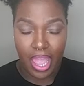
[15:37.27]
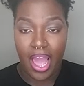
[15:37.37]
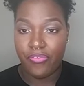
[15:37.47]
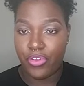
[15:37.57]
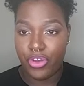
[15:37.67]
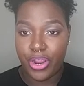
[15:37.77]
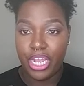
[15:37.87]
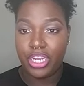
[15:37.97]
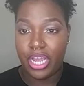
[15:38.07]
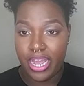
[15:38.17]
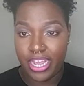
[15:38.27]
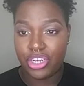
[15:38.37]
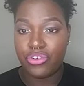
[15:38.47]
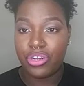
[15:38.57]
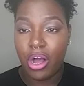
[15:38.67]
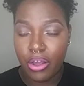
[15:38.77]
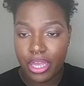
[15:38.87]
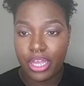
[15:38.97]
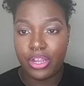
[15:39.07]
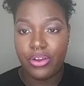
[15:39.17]
After as you're
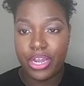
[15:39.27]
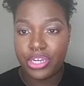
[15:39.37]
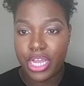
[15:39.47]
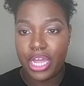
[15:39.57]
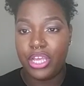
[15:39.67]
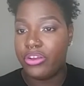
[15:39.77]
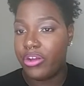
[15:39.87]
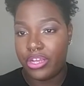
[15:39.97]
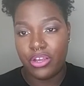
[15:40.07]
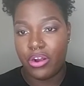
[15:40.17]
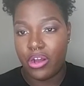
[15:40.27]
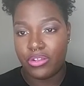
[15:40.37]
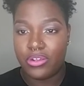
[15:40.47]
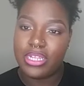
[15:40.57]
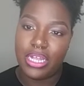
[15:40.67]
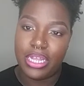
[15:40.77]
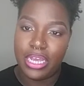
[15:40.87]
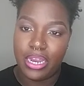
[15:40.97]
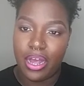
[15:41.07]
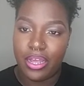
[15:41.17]
talking and you're educating, you're also
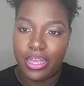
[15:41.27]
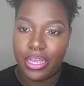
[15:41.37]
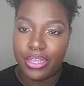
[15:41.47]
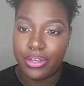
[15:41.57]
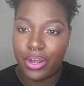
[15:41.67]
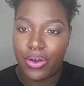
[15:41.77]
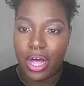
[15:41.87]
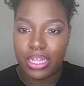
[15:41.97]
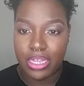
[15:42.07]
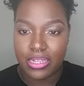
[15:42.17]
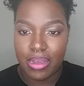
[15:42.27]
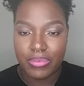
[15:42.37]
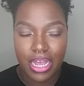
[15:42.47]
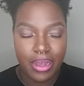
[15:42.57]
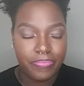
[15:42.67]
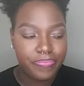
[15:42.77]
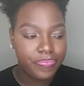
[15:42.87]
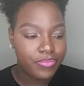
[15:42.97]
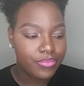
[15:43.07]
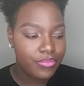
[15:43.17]
selling it, all at the same time.
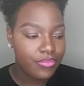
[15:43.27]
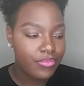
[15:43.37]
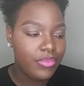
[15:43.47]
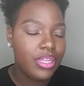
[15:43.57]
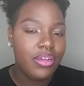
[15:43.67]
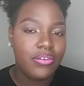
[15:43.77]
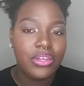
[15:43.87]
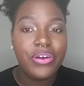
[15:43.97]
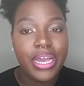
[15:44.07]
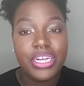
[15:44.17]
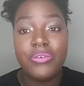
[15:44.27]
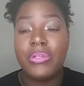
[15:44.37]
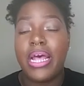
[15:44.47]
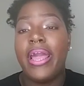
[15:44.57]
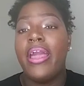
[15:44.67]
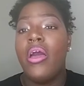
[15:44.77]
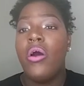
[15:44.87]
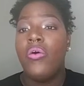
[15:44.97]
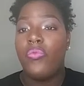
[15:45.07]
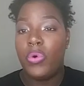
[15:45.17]
And I was like, okay. She was like,
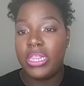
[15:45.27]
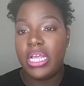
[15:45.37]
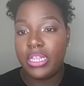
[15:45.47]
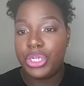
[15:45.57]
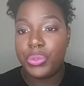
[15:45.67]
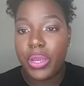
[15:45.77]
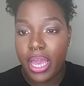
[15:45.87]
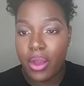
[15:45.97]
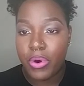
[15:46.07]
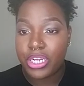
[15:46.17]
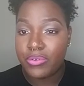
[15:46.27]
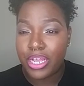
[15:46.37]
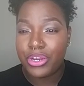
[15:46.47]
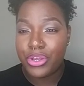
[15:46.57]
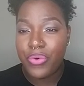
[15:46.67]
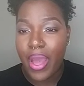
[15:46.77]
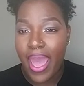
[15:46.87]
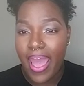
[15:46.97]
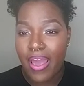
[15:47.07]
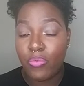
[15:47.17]
one thing that you can work. She was like, do you
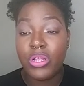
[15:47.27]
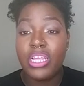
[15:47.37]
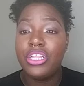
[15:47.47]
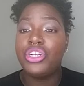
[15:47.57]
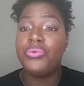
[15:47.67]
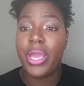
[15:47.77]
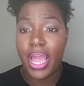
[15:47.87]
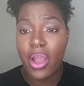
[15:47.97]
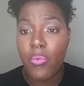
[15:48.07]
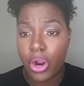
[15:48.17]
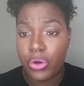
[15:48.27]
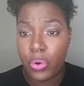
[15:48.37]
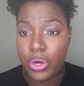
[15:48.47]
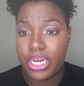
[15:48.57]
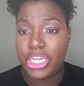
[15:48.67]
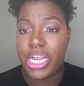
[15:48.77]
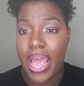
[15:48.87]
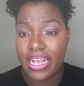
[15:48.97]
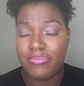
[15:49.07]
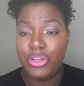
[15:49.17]
have one thing that you can work on? And she
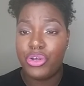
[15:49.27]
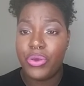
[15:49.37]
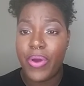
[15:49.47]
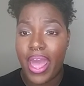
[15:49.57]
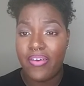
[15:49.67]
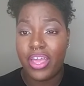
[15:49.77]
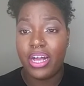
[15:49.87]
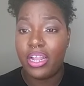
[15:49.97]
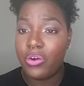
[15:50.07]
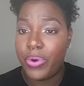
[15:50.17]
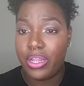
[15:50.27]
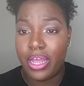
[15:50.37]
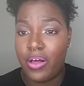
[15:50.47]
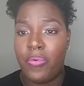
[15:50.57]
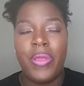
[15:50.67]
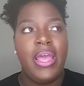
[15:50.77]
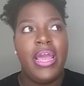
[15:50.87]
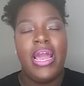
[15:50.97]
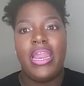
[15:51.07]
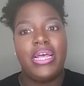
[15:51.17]
asked me, do you have a color wheel at home?
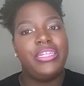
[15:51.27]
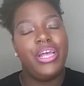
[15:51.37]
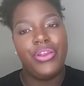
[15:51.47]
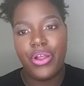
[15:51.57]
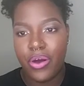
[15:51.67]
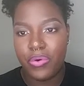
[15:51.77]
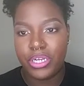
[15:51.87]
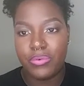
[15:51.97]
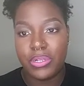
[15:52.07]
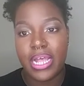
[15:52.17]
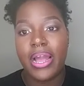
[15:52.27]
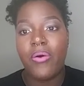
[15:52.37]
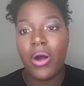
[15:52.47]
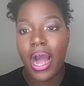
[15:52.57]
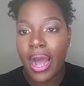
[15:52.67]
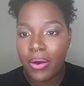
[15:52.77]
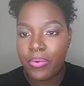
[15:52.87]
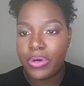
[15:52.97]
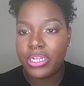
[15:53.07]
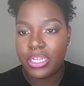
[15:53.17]
And I said no. And she was like, well, I
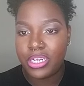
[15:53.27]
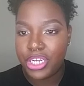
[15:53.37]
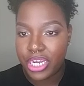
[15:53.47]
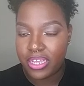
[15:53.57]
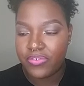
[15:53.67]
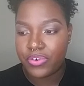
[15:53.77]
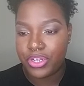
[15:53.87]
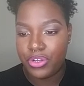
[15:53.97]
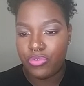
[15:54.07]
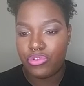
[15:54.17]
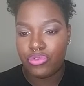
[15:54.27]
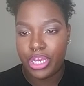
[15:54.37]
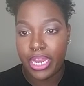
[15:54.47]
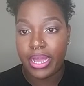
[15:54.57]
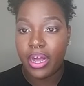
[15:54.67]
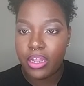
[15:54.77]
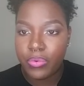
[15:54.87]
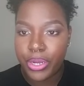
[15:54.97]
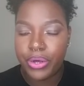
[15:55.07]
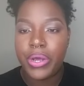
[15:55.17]
would suggest for you to get a
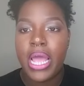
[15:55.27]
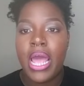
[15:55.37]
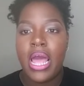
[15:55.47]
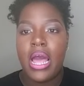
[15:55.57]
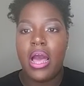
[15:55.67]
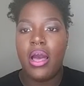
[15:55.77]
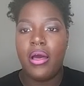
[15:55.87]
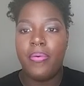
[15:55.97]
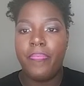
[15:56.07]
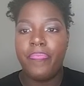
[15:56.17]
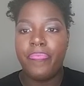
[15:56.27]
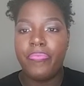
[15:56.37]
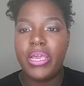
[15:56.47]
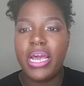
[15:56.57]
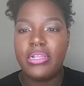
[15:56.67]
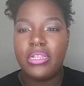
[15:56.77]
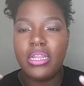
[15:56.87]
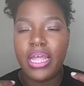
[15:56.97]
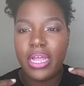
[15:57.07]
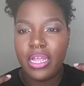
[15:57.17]
color wheel, because
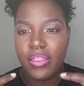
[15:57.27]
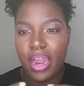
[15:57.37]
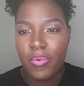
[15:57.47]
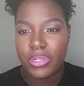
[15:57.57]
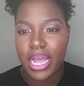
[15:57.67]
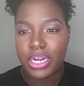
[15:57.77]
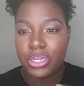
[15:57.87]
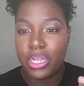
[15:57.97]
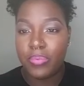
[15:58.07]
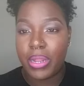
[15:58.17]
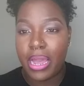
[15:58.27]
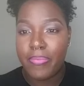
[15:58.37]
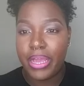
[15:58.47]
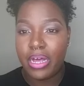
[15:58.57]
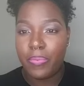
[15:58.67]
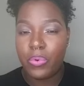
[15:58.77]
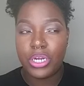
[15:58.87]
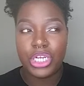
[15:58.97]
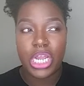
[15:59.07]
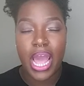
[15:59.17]
the lady that I was actually applying makeup
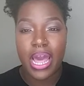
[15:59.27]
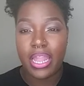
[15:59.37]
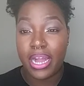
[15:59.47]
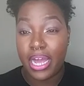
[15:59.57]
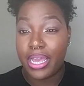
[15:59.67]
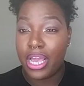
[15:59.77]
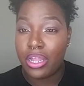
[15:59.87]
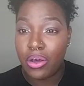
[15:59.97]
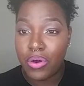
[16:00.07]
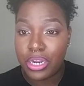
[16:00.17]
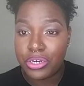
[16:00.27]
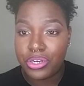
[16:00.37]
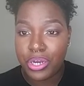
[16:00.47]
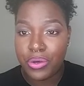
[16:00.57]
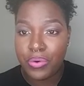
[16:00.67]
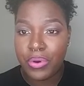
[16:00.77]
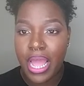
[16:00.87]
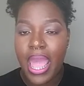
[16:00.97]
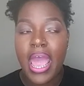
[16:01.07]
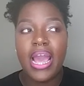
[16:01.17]
on, she had like a yellow undertone,
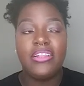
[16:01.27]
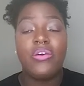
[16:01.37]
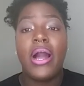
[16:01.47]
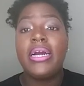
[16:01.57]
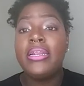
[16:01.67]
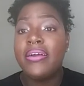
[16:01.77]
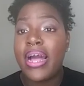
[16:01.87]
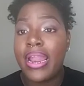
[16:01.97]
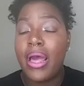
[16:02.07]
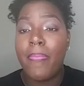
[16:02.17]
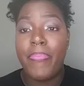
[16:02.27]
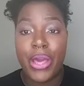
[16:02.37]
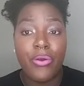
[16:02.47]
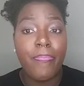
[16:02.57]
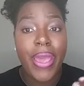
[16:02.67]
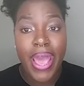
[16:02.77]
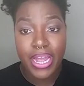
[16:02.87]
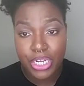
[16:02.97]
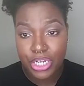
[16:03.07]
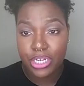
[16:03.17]
and so I could have got a better
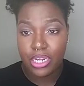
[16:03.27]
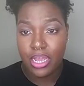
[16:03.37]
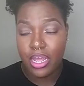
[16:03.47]
match.